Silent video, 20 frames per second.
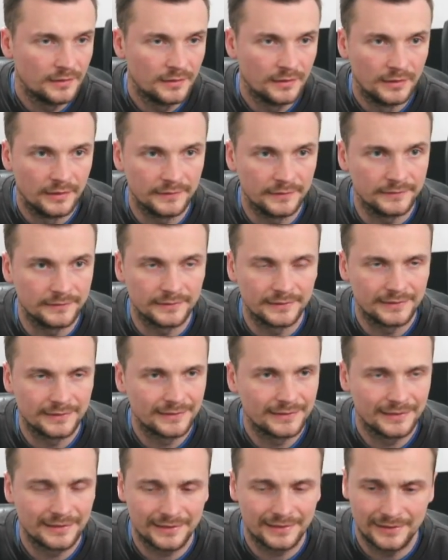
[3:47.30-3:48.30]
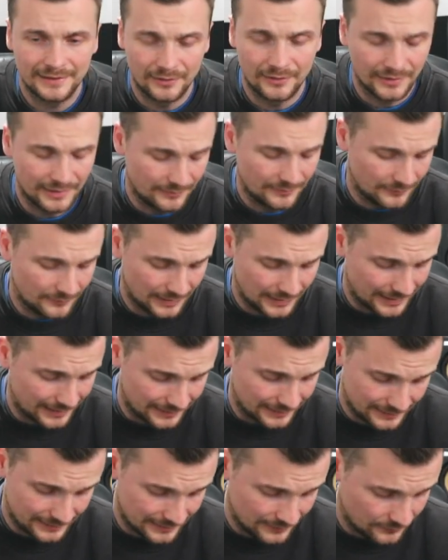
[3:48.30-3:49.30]
and you know, it
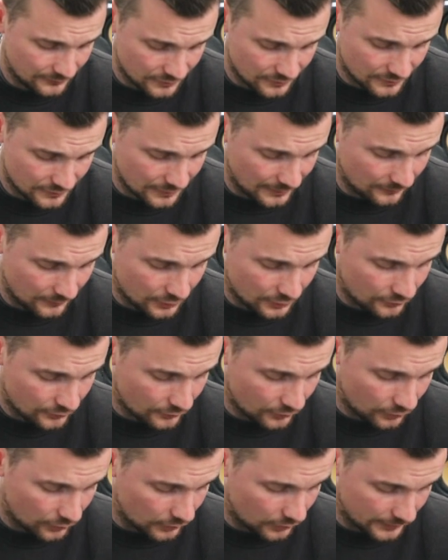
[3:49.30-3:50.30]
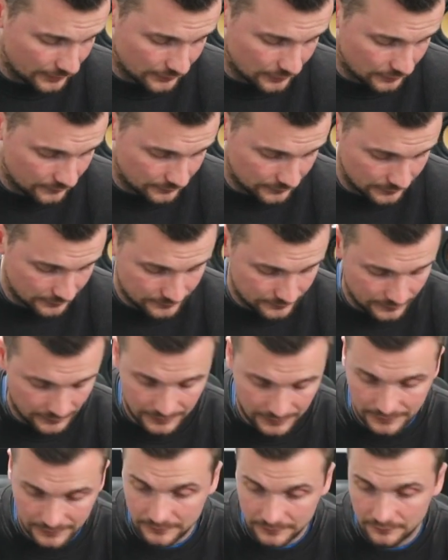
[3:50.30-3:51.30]
was crawling over the
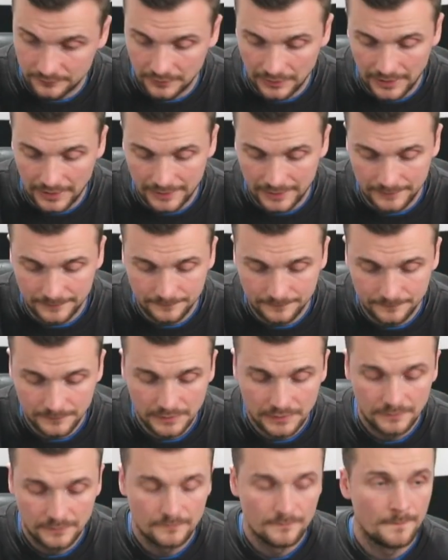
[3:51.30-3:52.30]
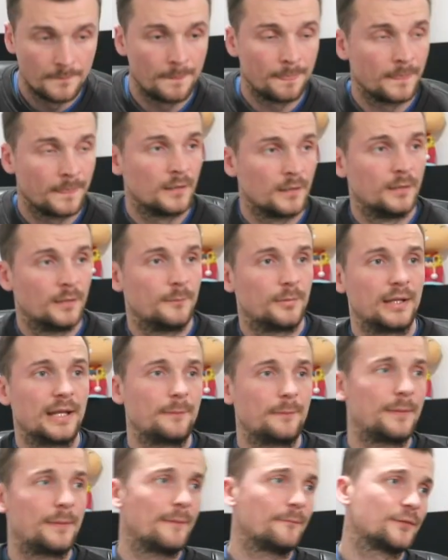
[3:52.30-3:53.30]
fucking line. But yeah,
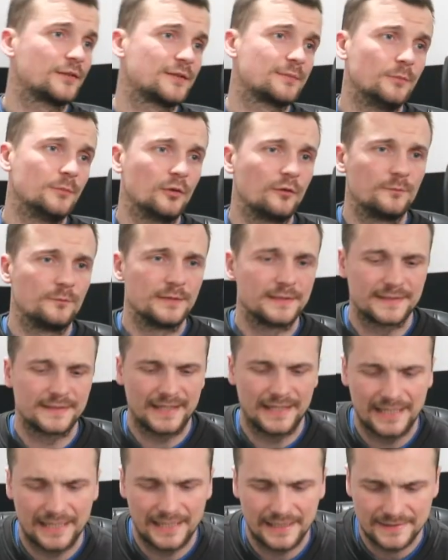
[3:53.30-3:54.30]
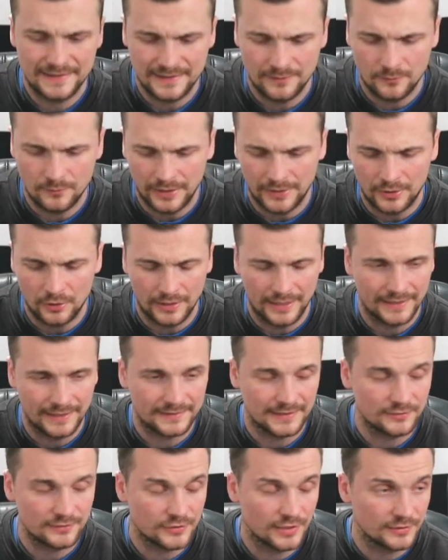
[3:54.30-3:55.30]
Bamford's movements here, see, he had
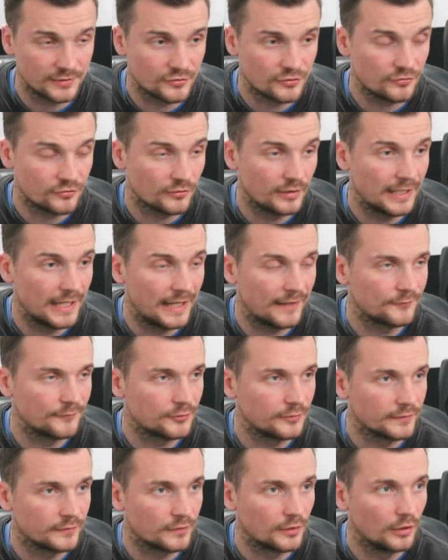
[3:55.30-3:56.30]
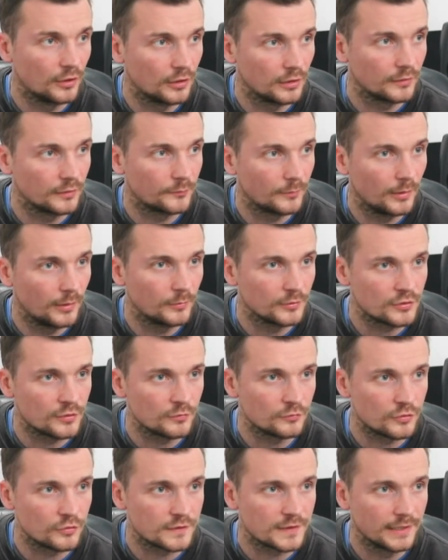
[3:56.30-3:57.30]
that chance straight after his goal as well, which
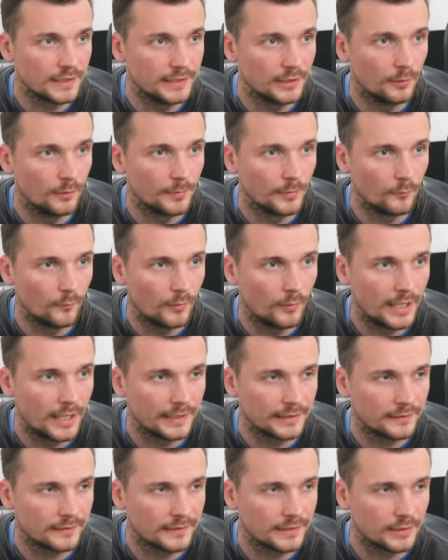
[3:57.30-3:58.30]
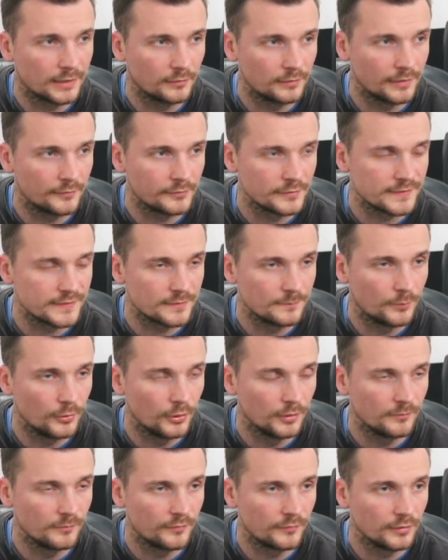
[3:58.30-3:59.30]
was just a little bit wide. I think it was Aronson
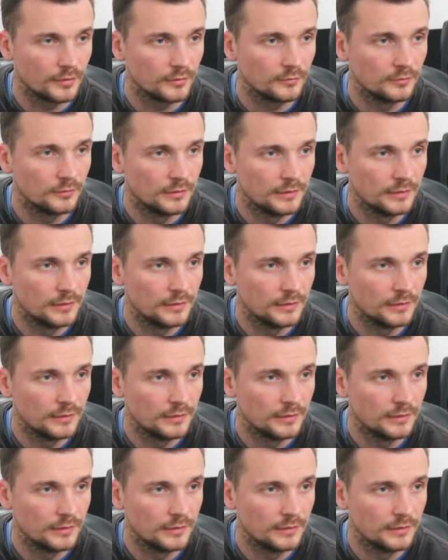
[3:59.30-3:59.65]
put him through.